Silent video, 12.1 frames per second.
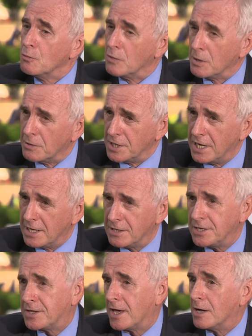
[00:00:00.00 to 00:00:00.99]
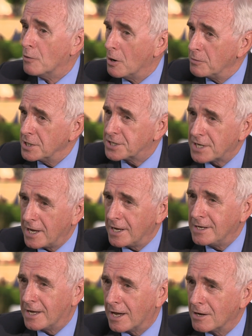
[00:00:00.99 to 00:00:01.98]
We were nearly there. What we're
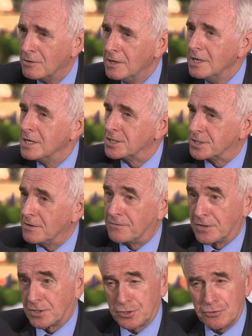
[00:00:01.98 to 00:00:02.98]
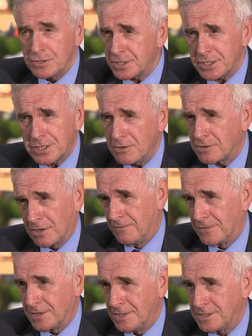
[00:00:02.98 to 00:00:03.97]
saying now is that if the Tories are so
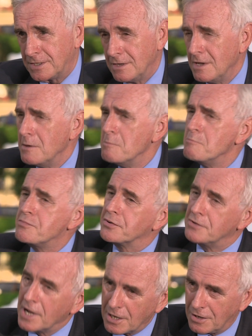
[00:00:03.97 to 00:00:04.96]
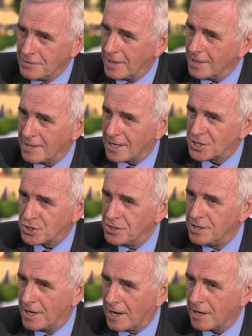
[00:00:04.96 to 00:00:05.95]
confident, bring on that
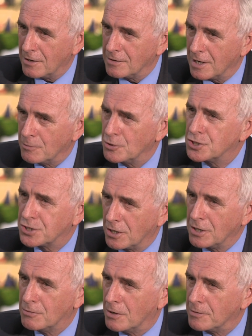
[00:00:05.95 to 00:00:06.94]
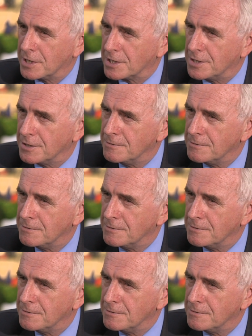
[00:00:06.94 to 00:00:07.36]
election now and we'll show you what we can do.